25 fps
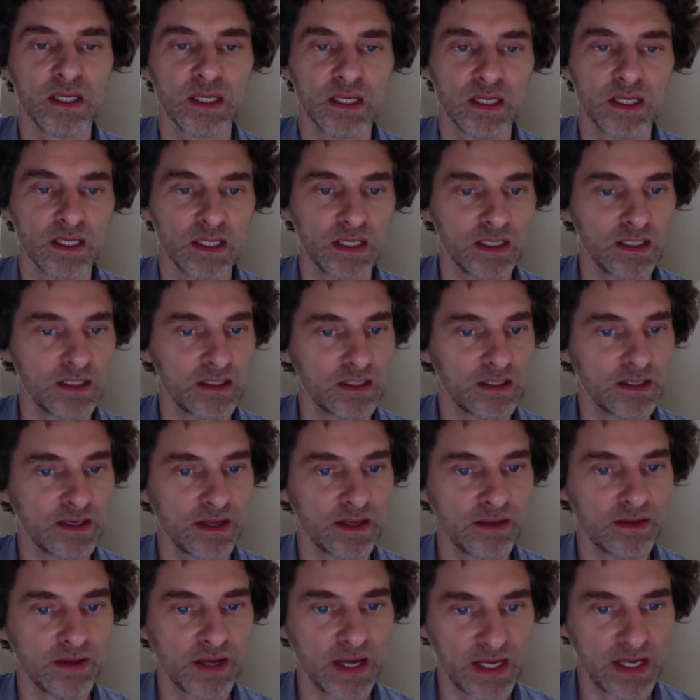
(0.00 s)
And
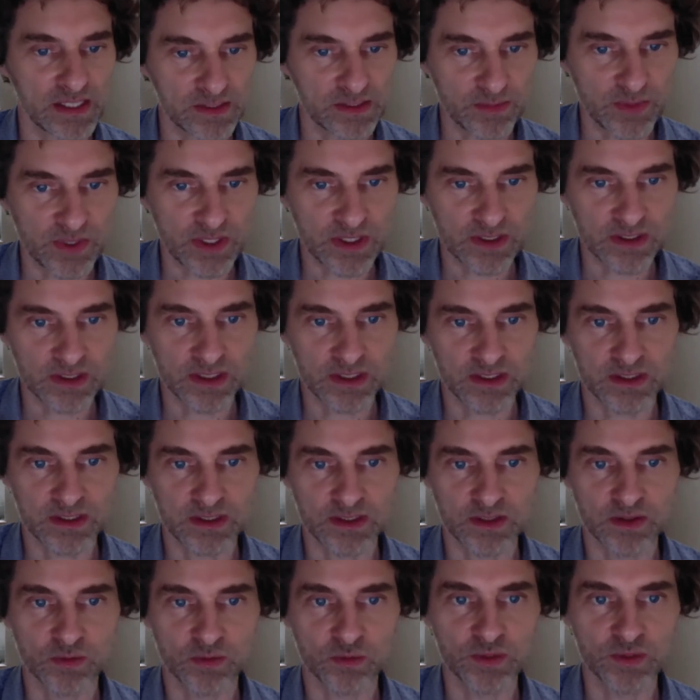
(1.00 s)
another aspect that
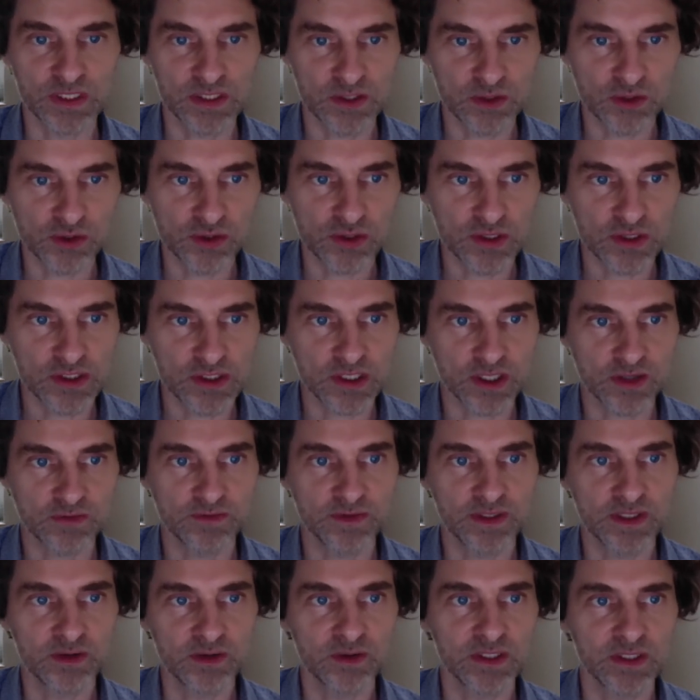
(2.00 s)
researchers are
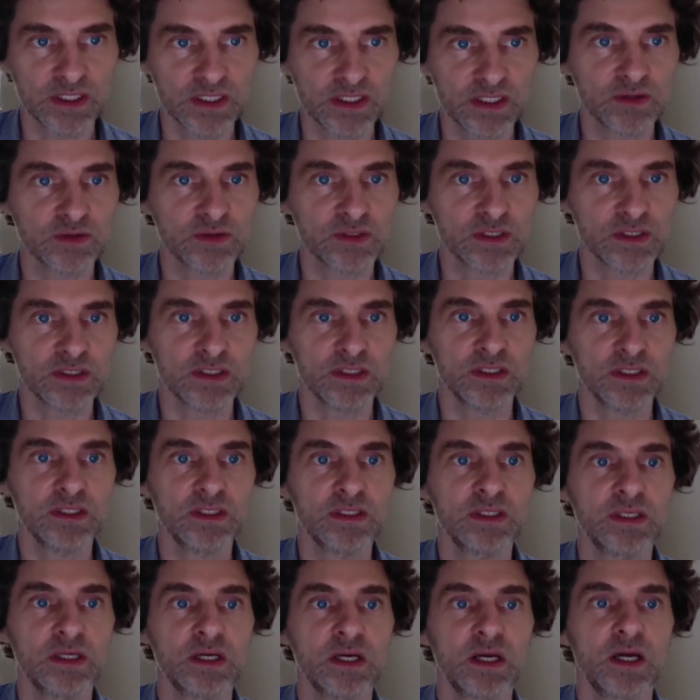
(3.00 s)
very interested
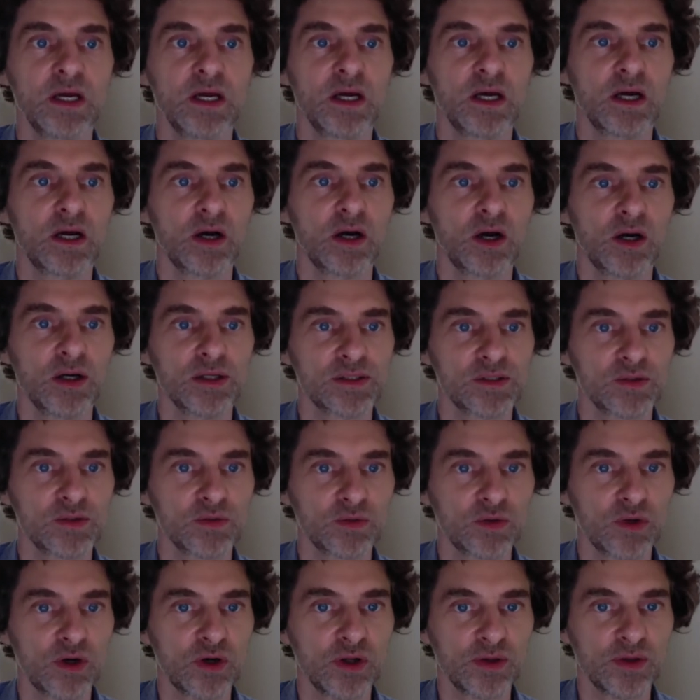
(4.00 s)
in are
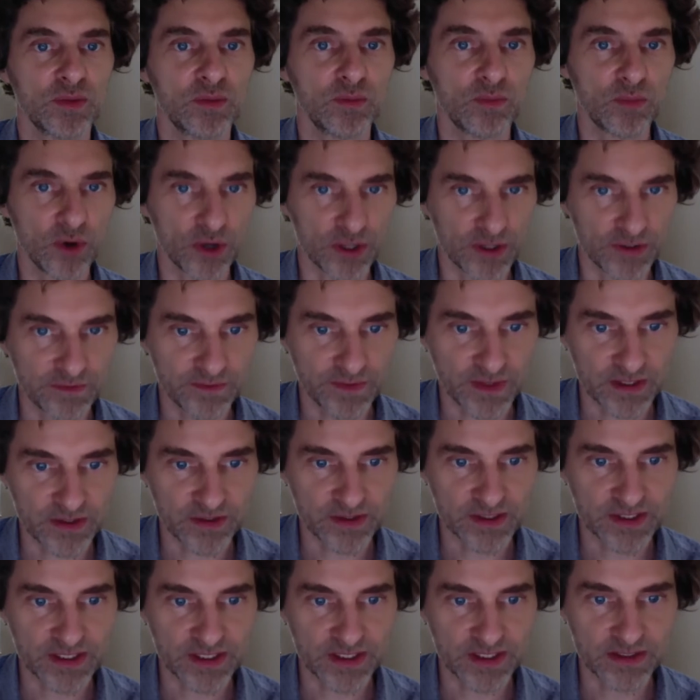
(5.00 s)
so-called modifier
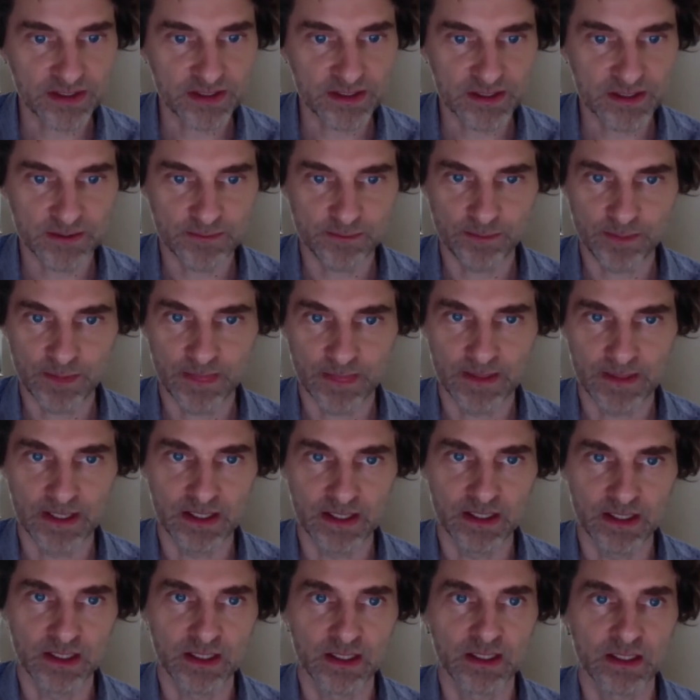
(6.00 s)
studies.
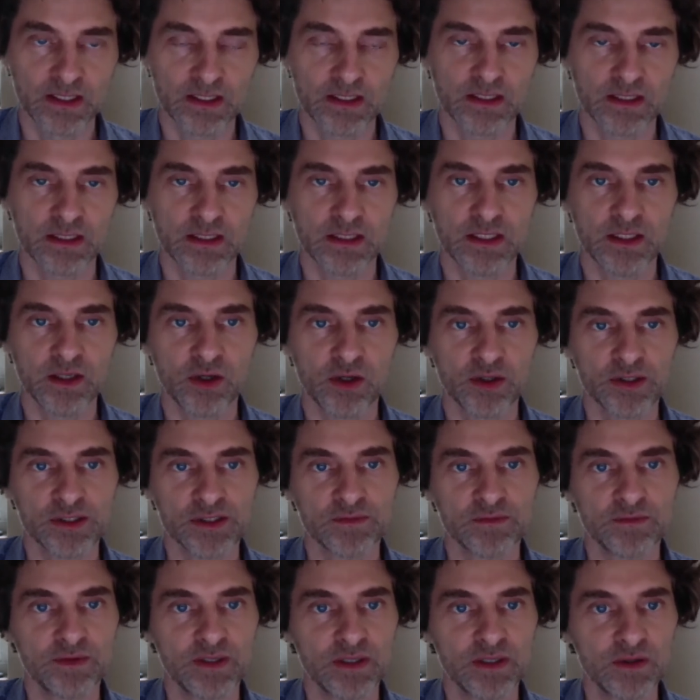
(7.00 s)
They are also
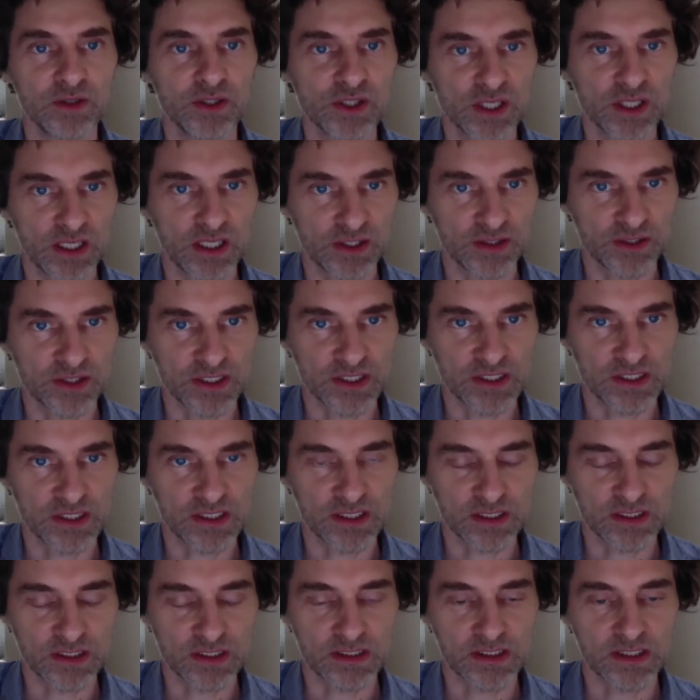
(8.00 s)
very challenging
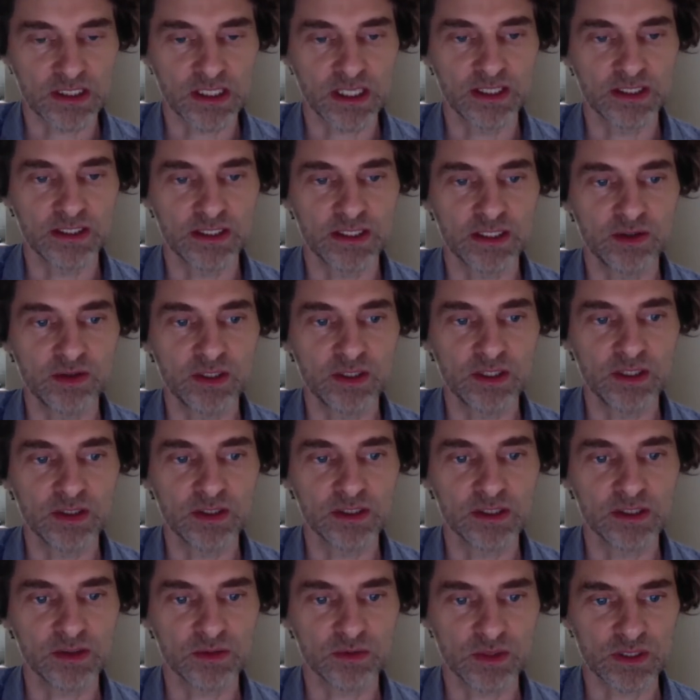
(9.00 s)
studies. The idea here
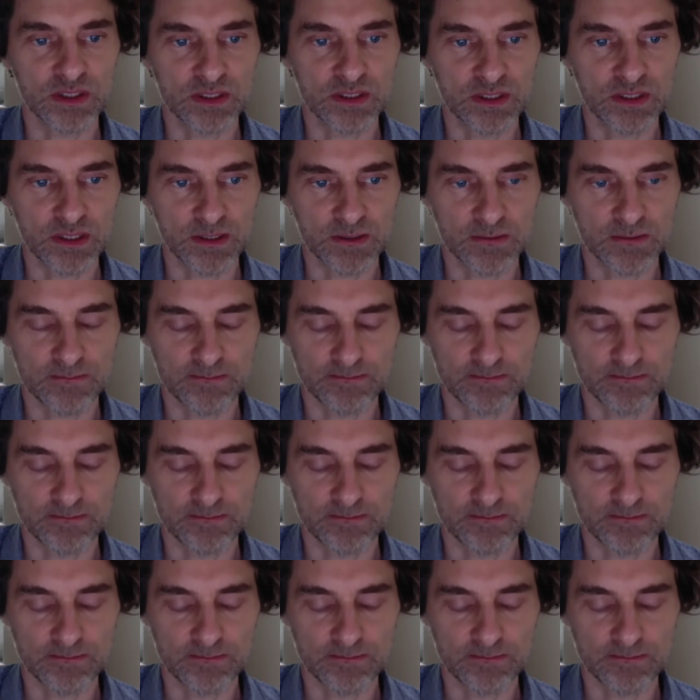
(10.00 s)
is really that